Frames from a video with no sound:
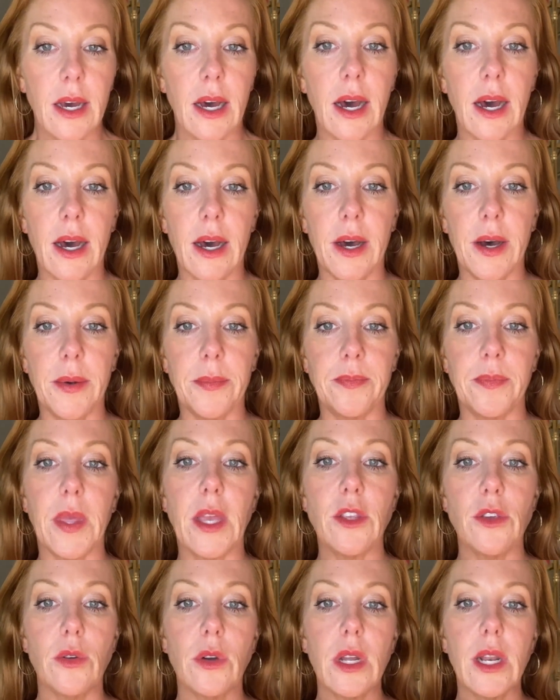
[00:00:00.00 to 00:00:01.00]

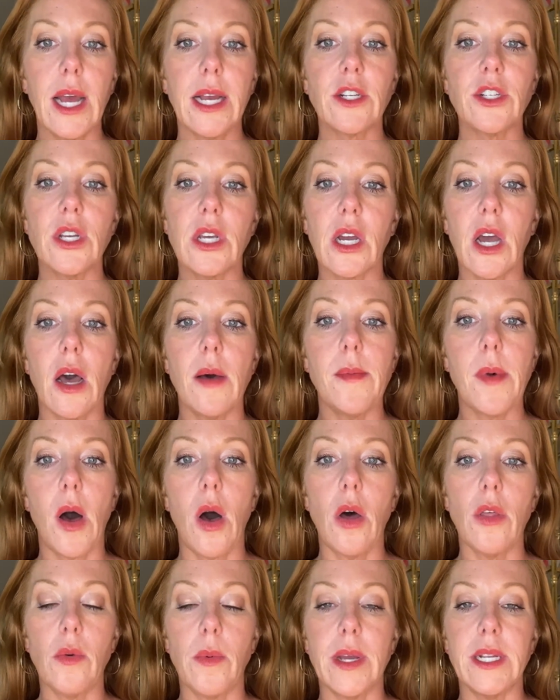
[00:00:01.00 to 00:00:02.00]
and you can actually come
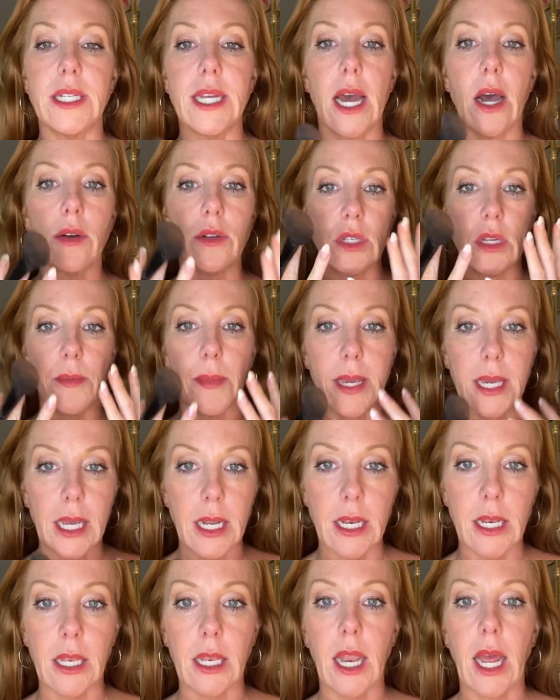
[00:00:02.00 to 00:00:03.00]
all the way down to make
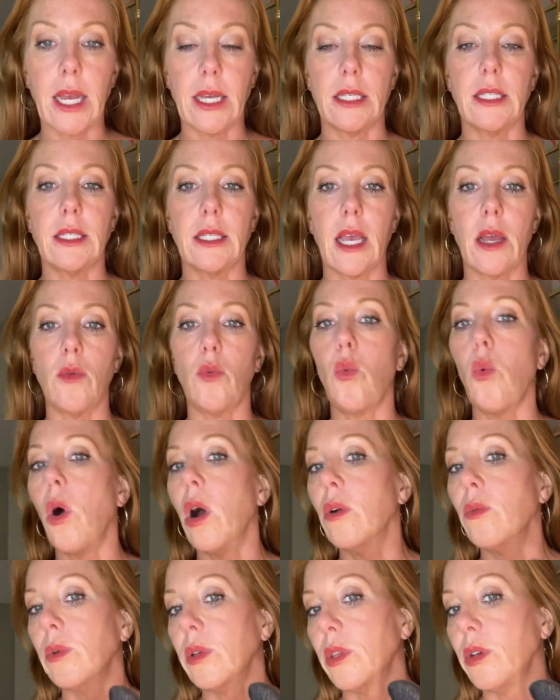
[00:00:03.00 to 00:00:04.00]
it nice and
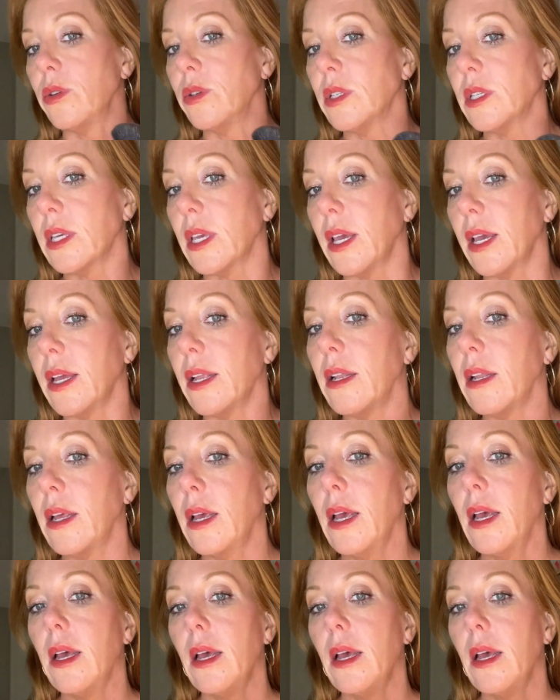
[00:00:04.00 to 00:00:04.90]
one with your skin.